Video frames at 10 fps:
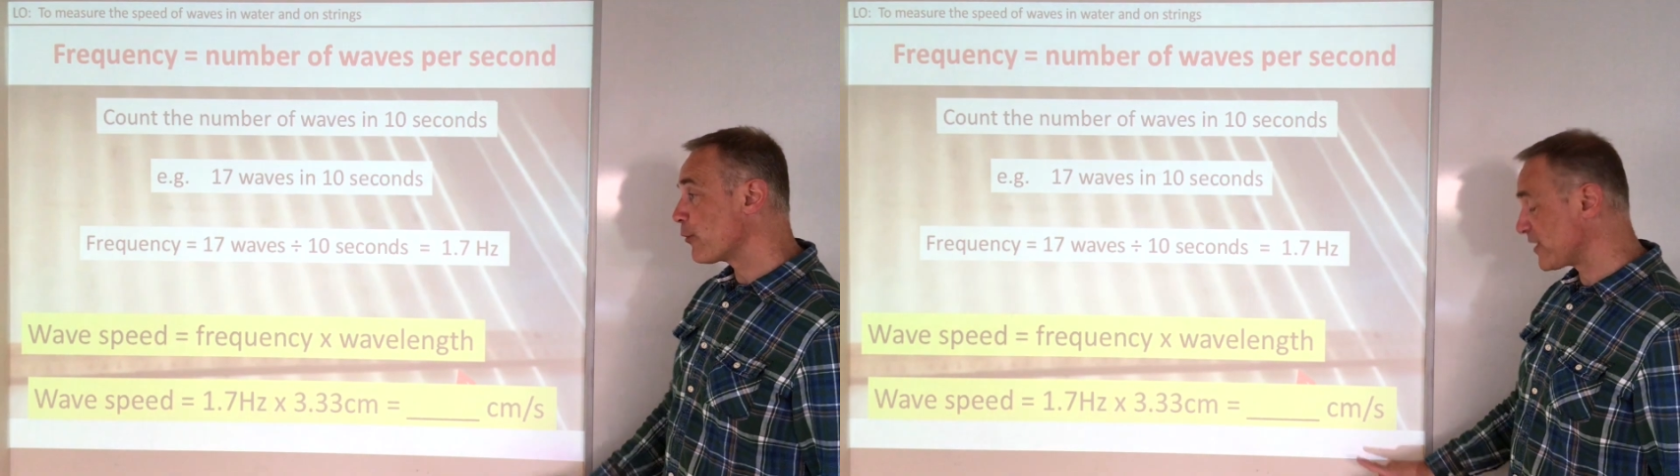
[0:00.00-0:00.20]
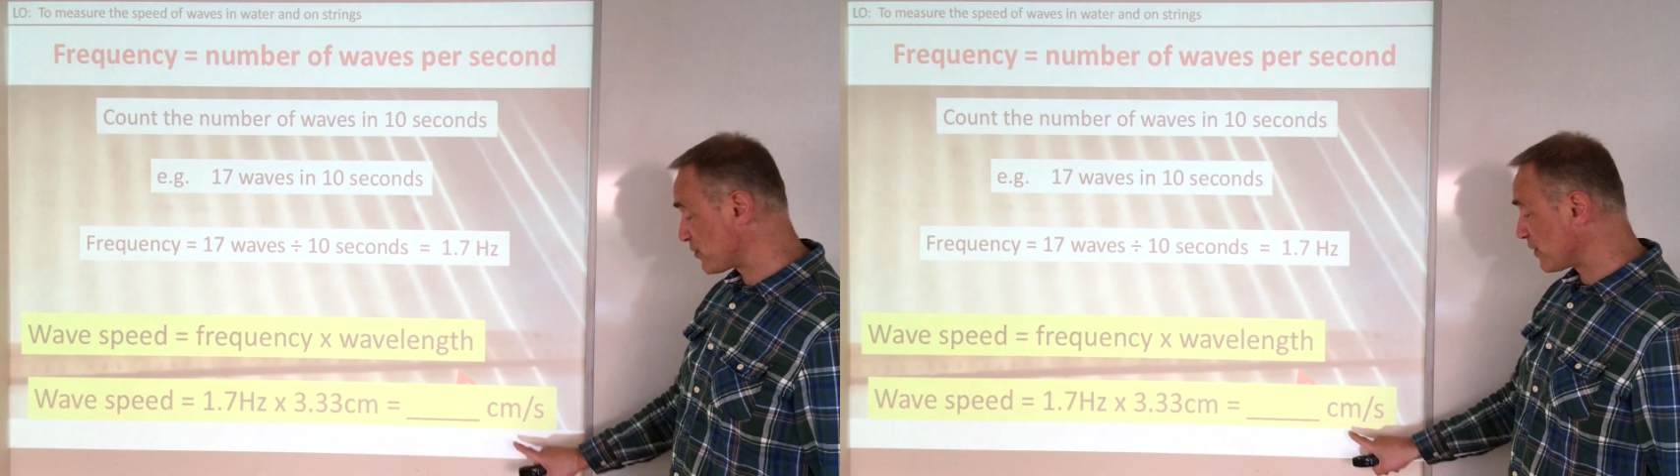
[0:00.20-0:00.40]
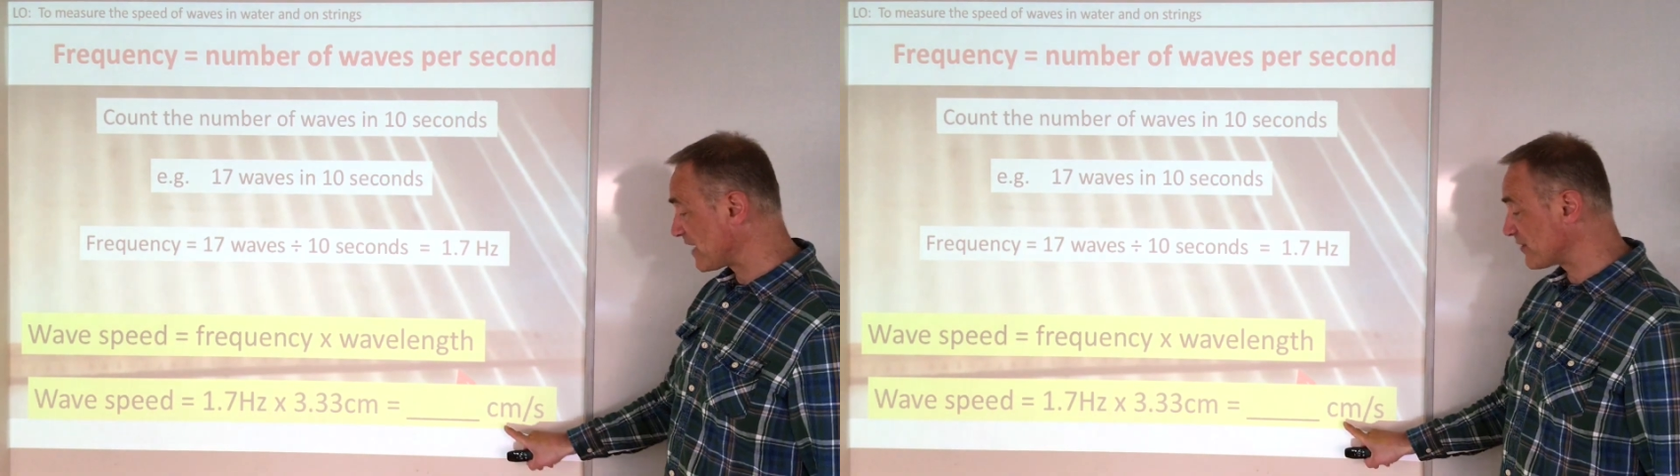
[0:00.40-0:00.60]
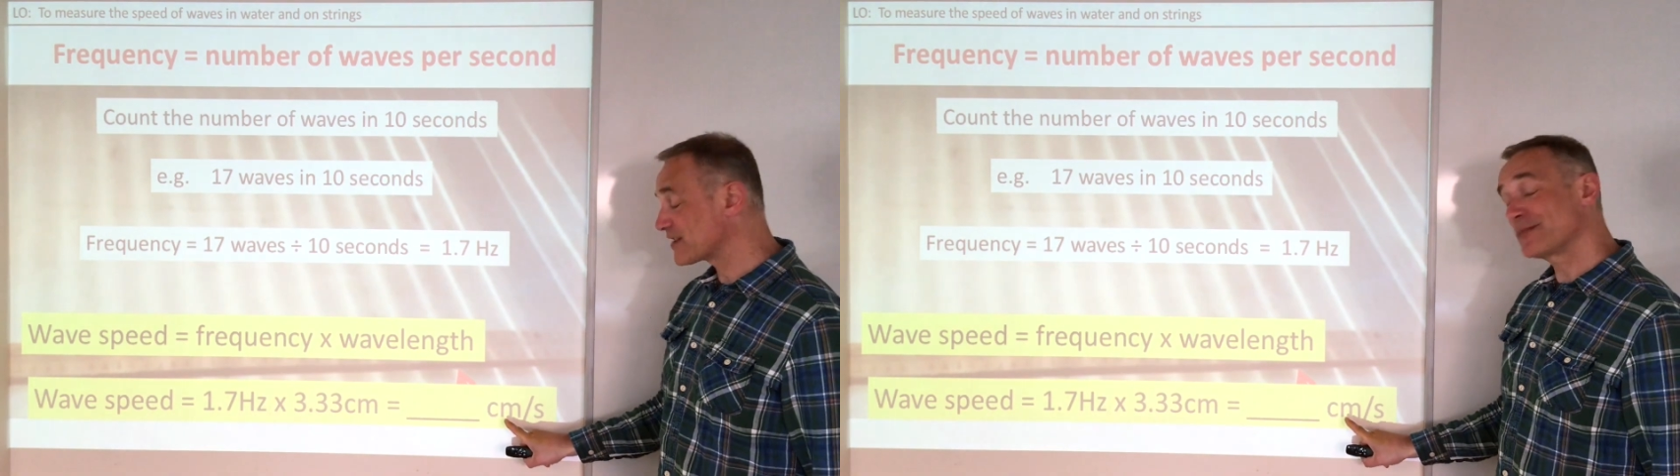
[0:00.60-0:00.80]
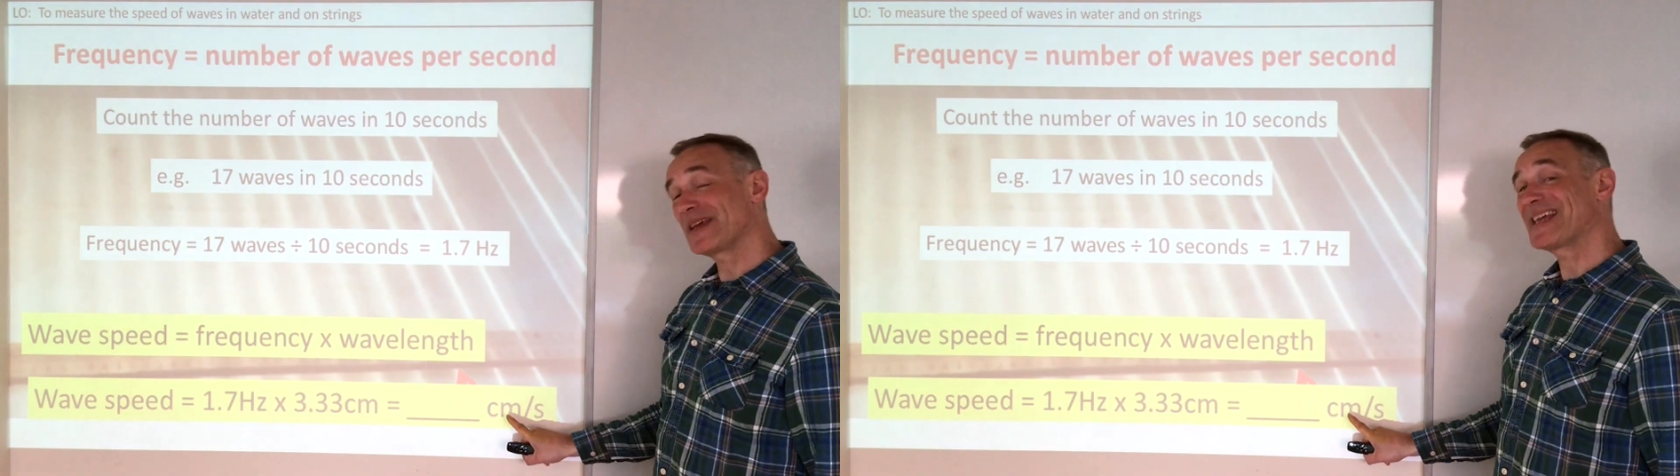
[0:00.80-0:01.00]
which will give a
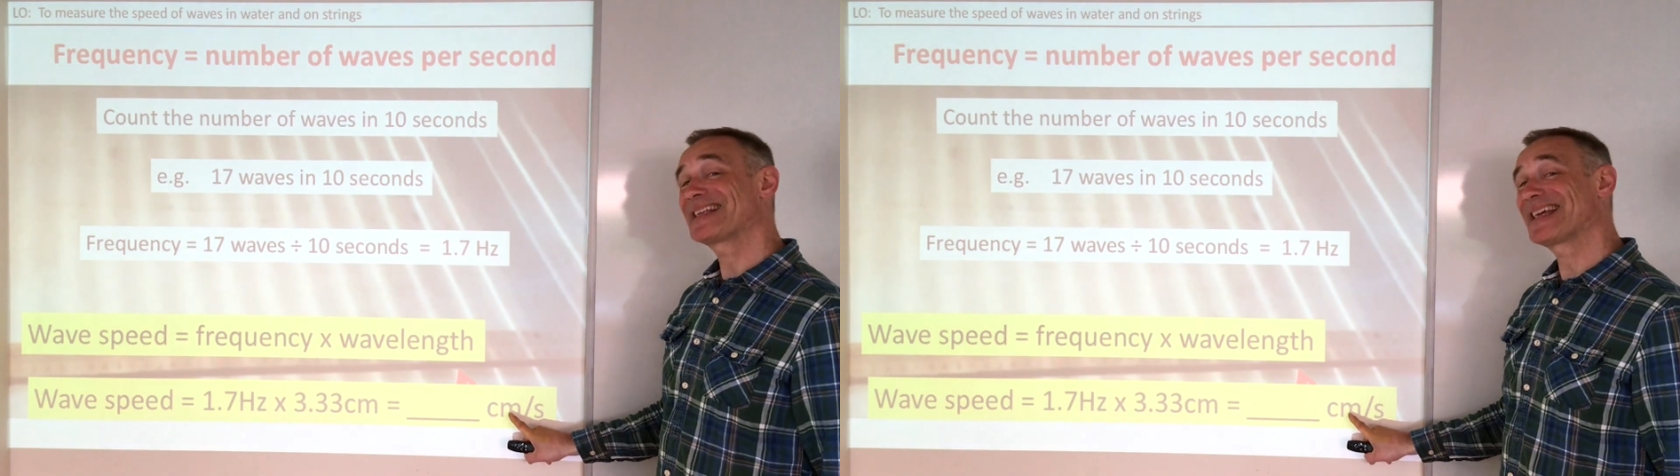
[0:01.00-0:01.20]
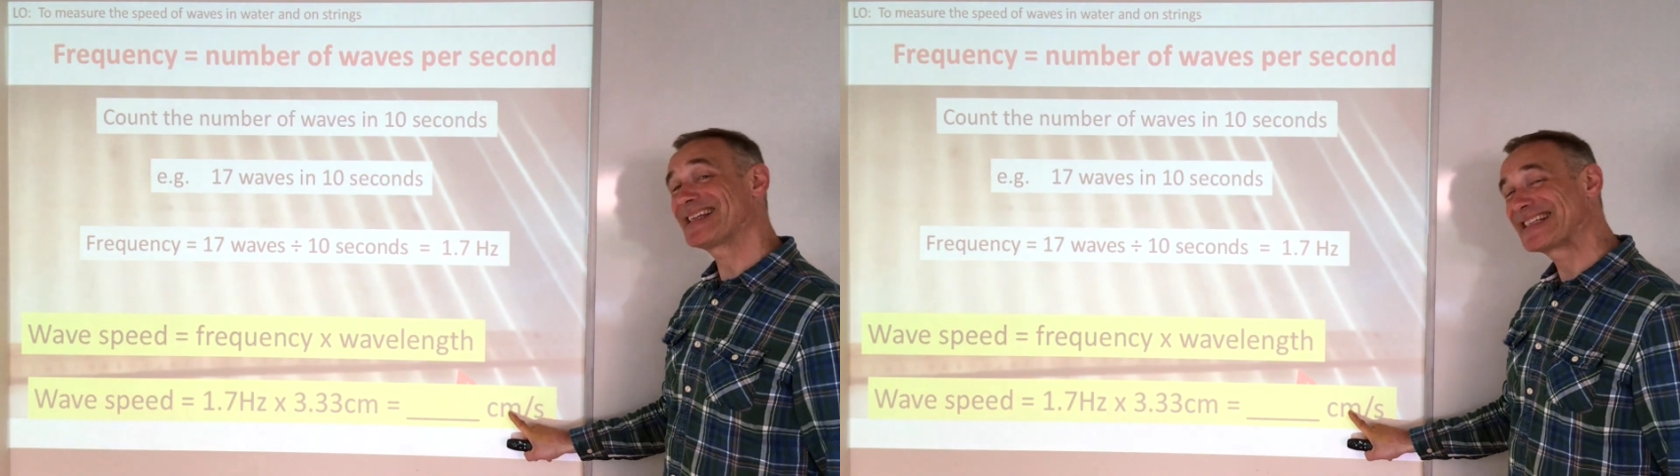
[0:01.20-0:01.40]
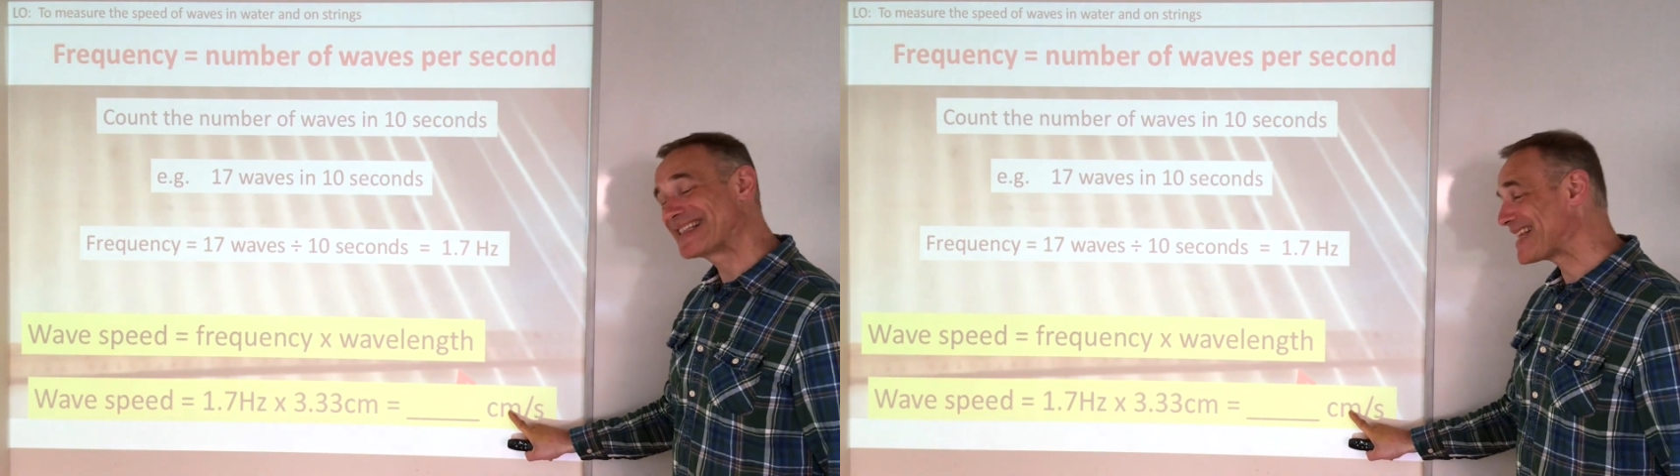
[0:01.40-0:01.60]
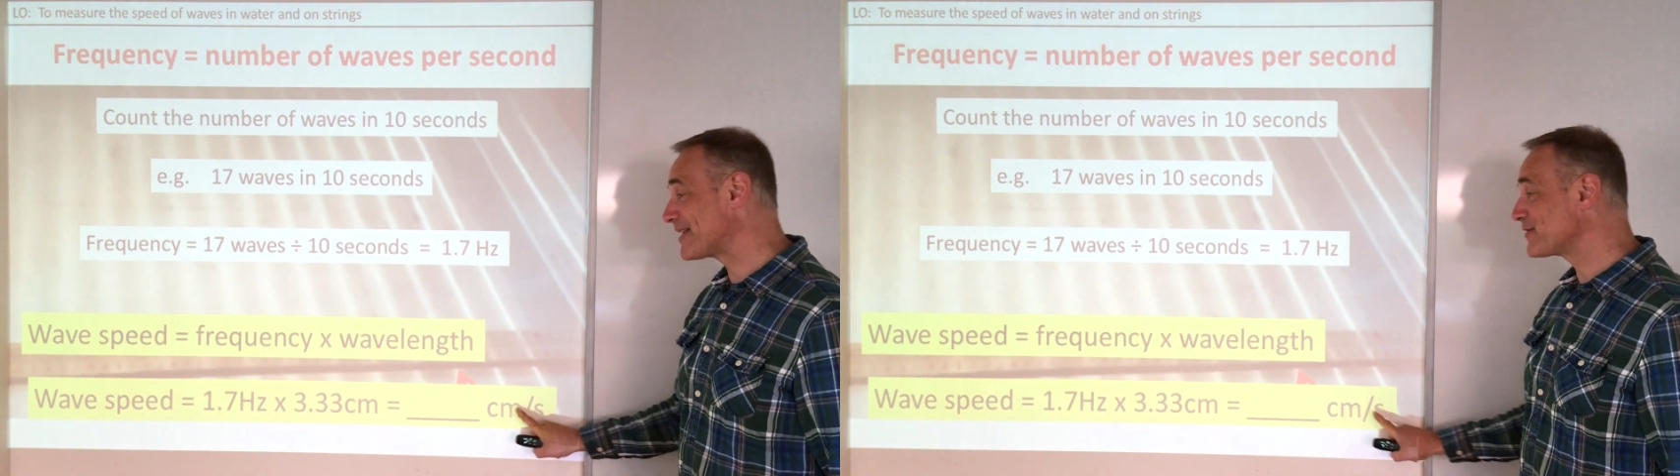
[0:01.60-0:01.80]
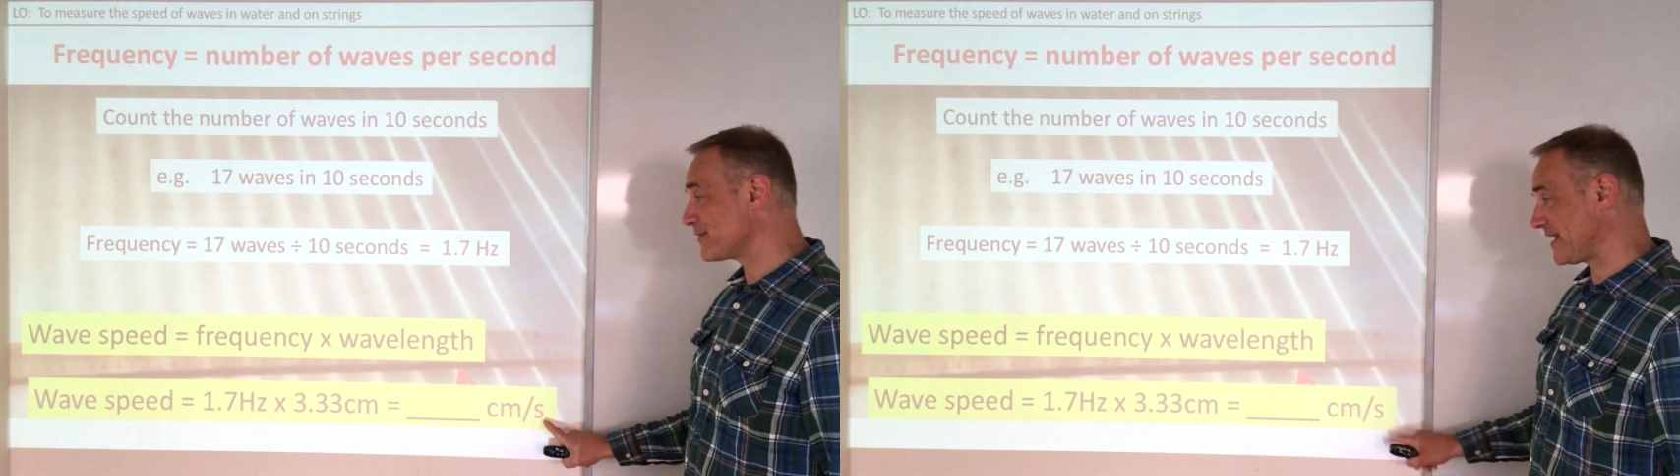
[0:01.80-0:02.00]
speed in
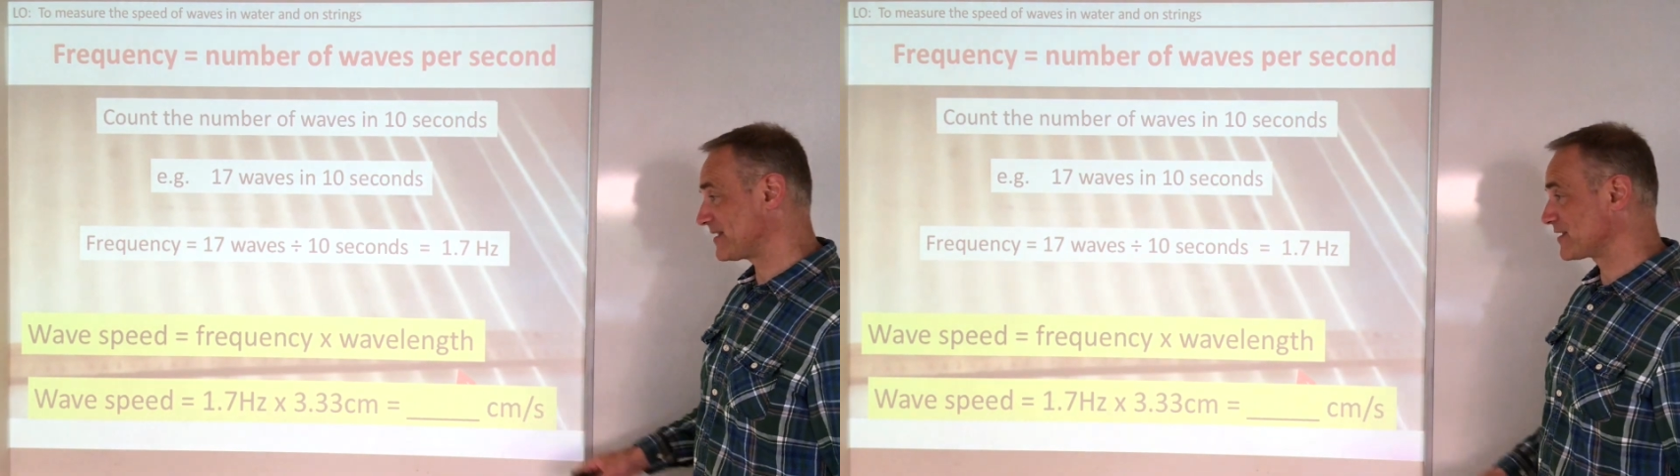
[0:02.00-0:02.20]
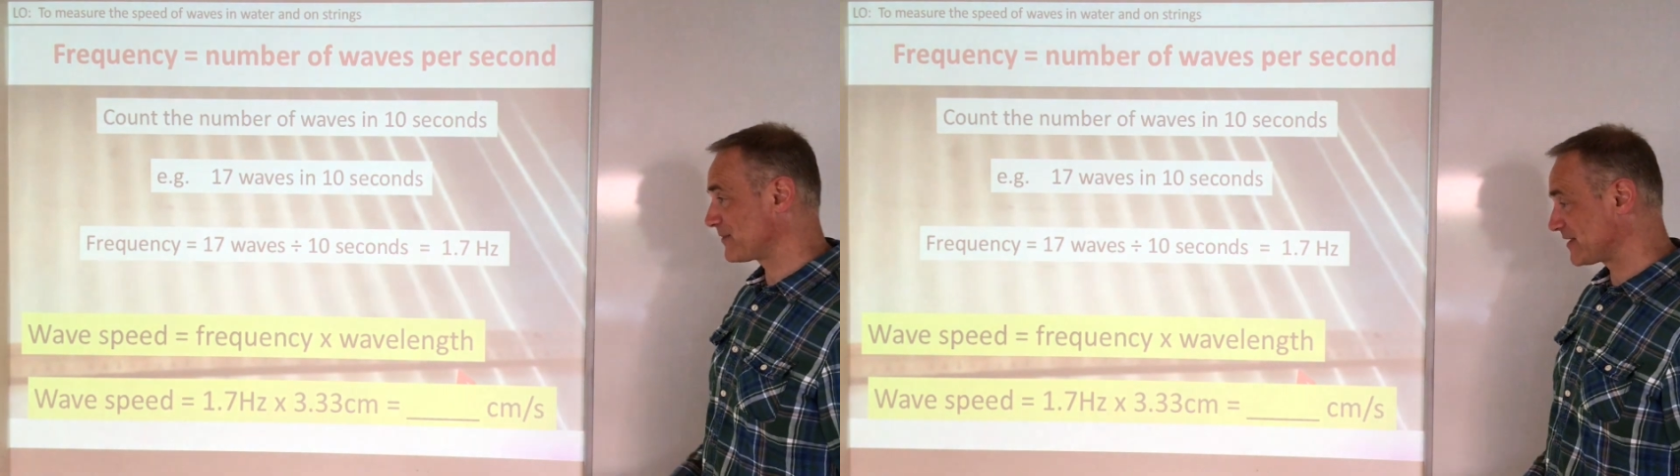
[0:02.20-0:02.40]
centimeters